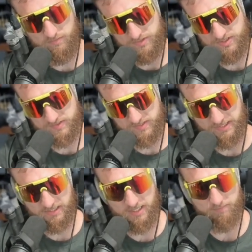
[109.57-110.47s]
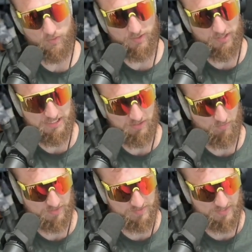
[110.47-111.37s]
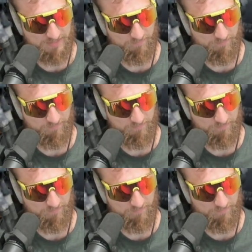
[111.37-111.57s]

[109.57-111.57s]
which is an important thing you want to design